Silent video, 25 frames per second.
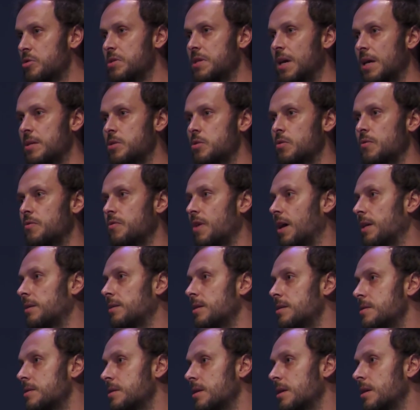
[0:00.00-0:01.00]
sense of
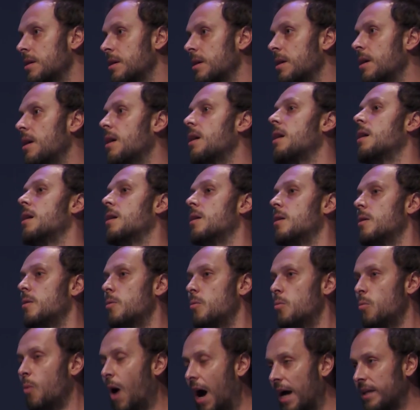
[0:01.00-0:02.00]
fantasy,
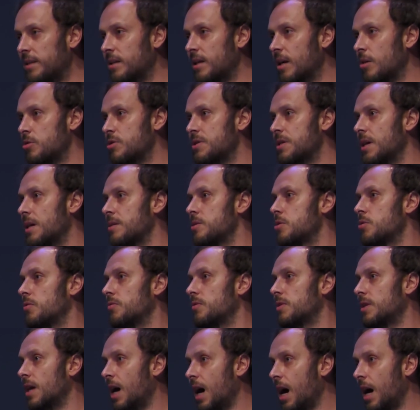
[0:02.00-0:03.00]
widen our sense of
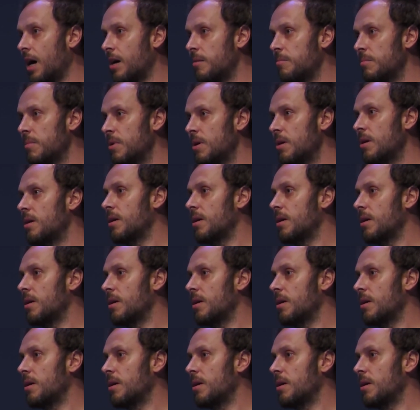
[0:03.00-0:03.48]
time,